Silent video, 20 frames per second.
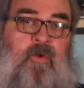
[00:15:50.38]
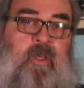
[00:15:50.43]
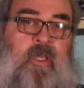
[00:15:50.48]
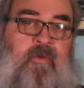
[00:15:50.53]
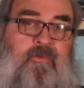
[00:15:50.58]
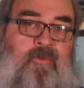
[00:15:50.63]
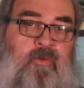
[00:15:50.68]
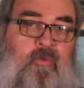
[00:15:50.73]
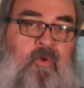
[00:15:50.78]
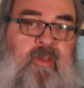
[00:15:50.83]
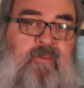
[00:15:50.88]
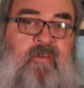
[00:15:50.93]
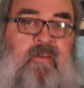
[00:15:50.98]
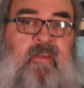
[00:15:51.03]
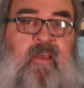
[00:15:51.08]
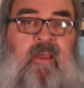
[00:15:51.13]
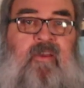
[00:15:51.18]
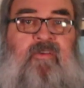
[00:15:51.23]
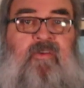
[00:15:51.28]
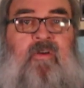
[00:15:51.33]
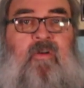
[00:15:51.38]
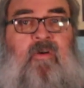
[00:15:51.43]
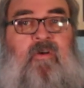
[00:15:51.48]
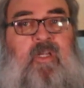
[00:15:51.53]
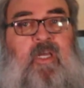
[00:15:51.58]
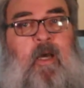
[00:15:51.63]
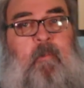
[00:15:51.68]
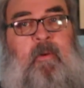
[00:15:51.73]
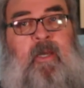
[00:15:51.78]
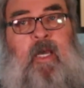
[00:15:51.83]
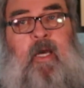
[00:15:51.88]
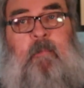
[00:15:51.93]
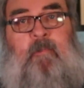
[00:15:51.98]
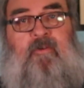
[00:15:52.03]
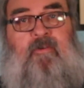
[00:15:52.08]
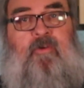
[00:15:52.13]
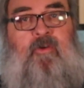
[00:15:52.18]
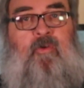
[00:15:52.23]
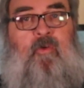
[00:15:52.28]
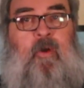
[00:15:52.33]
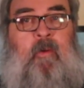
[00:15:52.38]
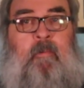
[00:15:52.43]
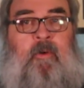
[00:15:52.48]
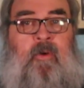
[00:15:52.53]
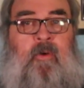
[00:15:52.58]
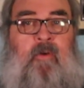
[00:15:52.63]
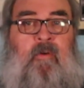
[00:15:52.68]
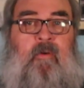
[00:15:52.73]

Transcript: gives a recitation on coming up as a criminal.